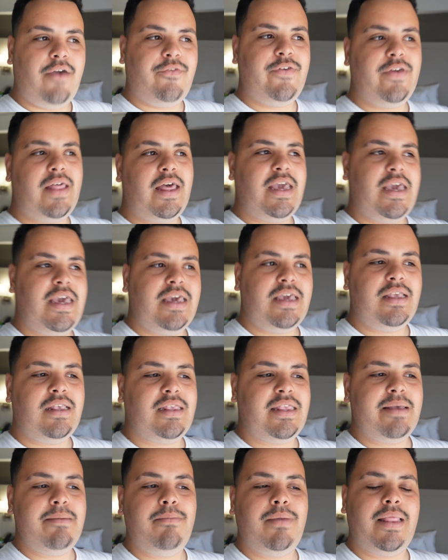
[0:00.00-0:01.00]
I feel like he
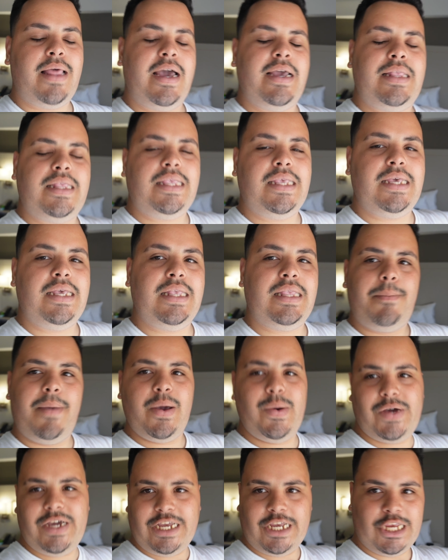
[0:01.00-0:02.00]
symbolizes my
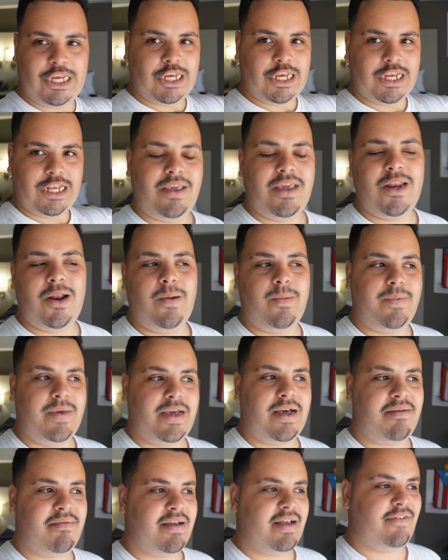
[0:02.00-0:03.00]
wish, you know,
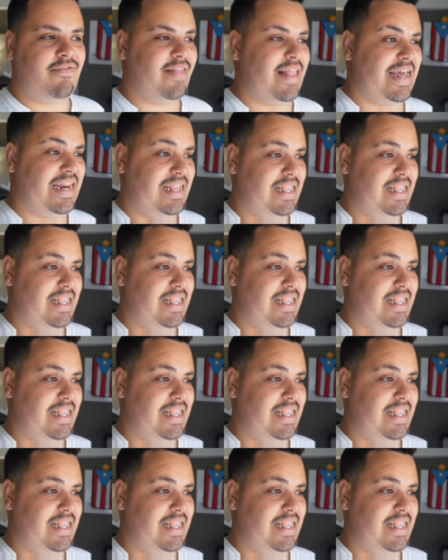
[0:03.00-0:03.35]
becoming a flight